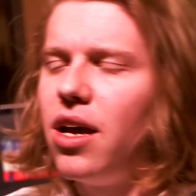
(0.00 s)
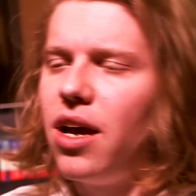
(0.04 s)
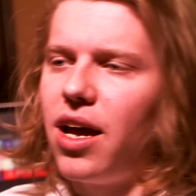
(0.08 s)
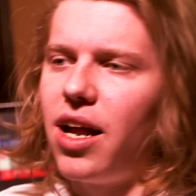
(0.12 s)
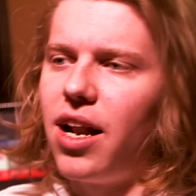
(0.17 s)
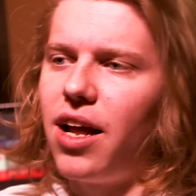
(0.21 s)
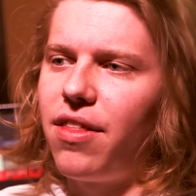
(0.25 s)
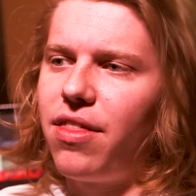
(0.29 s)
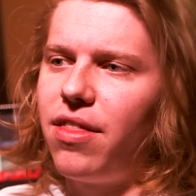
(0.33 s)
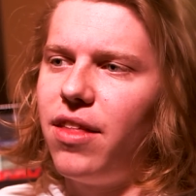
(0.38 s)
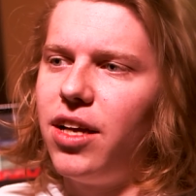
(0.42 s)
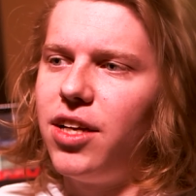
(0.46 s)

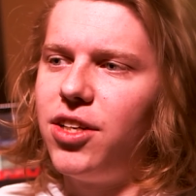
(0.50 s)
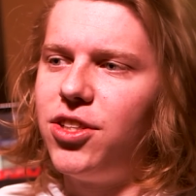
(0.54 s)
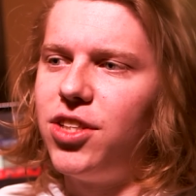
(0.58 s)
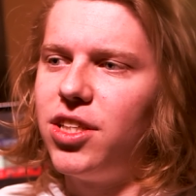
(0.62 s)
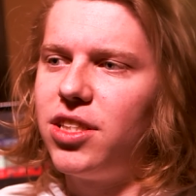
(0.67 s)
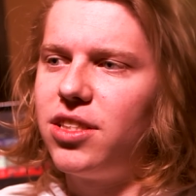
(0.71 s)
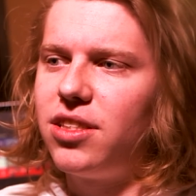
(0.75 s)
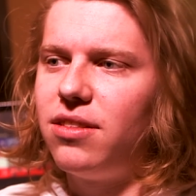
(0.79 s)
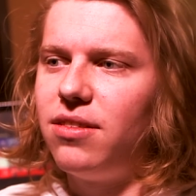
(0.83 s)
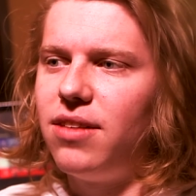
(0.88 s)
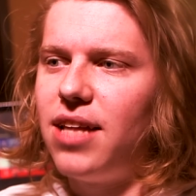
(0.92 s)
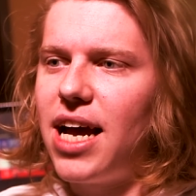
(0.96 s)
and I think
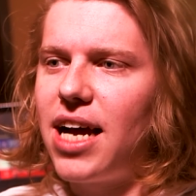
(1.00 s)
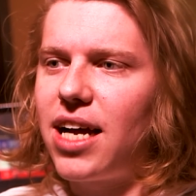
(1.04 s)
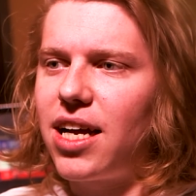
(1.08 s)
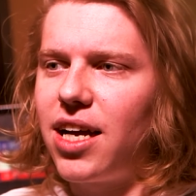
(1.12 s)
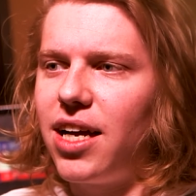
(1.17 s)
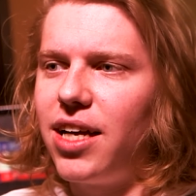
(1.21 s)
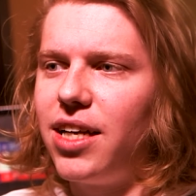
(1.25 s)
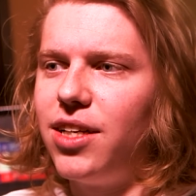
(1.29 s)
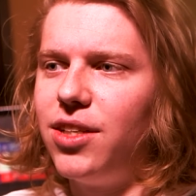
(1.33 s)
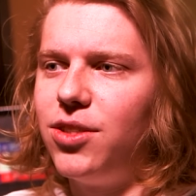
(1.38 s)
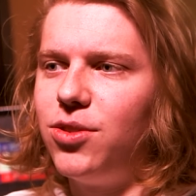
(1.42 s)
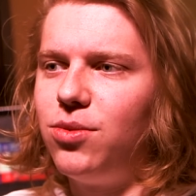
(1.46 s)
just that
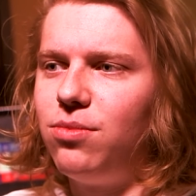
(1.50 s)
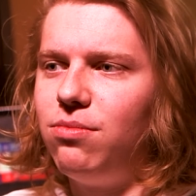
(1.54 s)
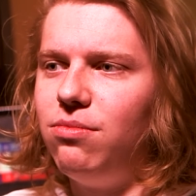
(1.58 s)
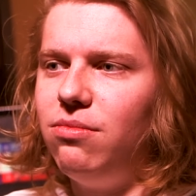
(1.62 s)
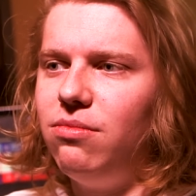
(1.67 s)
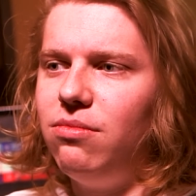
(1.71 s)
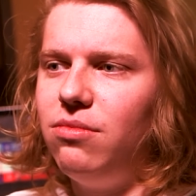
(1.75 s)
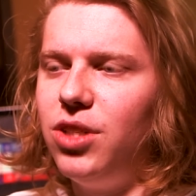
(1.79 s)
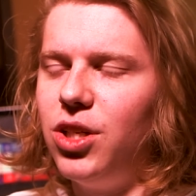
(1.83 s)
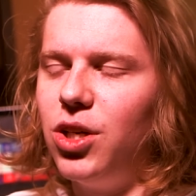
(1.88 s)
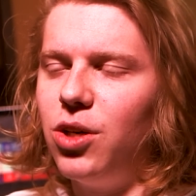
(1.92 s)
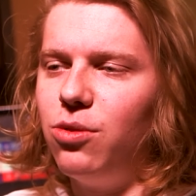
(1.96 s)
kind
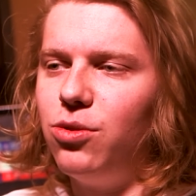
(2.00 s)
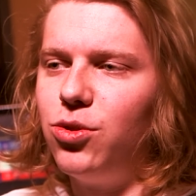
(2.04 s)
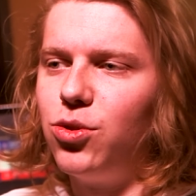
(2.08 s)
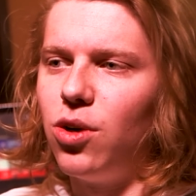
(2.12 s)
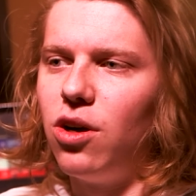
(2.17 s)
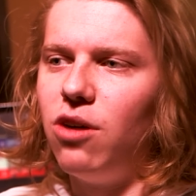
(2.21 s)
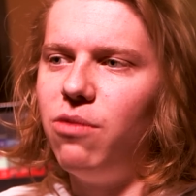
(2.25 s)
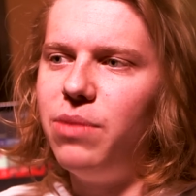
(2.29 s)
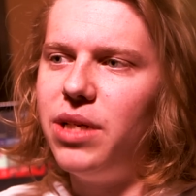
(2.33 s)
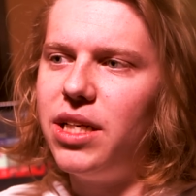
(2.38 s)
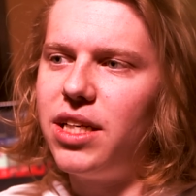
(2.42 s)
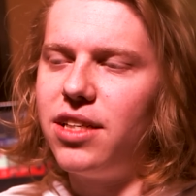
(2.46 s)
of
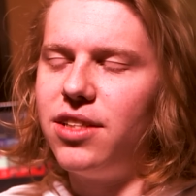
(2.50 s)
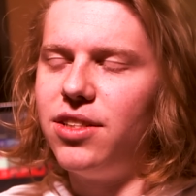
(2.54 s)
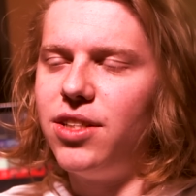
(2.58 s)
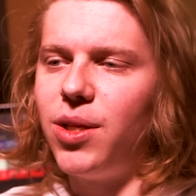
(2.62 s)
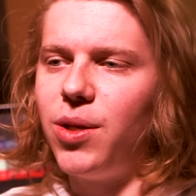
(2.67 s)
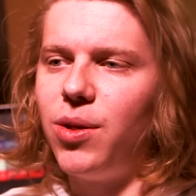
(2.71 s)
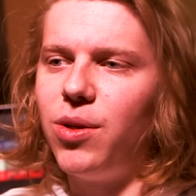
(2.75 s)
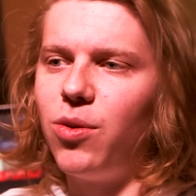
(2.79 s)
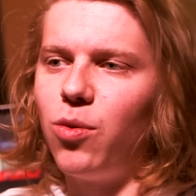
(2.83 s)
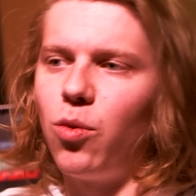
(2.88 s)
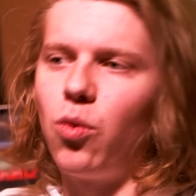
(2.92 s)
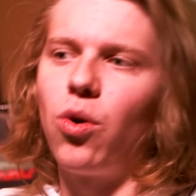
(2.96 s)
drove me to
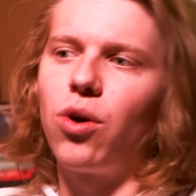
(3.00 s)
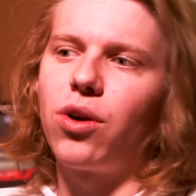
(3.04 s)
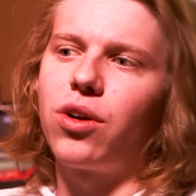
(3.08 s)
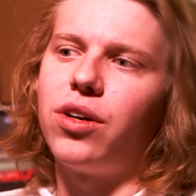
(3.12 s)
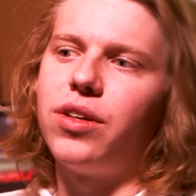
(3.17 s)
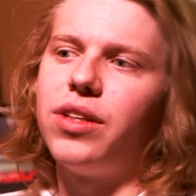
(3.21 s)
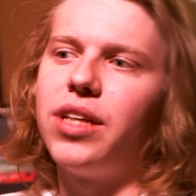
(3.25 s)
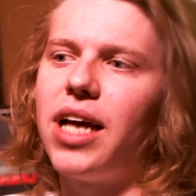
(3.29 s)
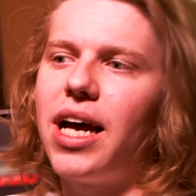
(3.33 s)
continue to work on